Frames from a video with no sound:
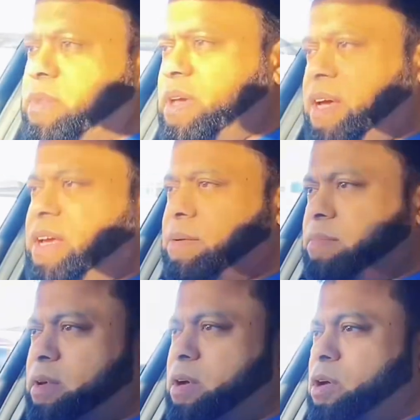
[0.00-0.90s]
Okay.
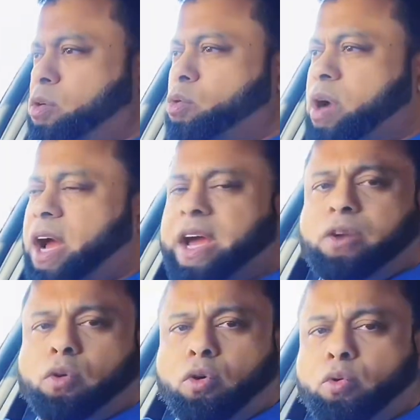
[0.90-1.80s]
Look ahead.
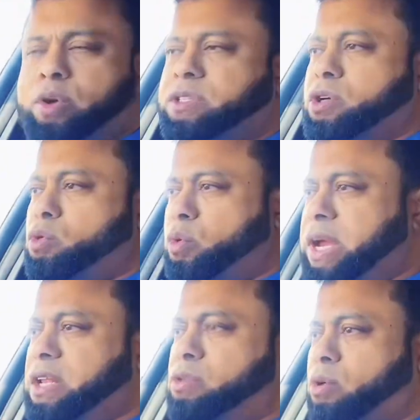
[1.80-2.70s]
Always
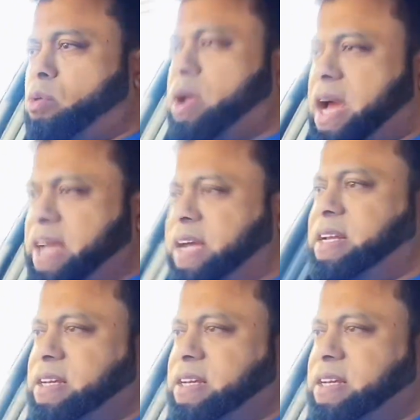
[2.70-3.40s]
read the road ahead.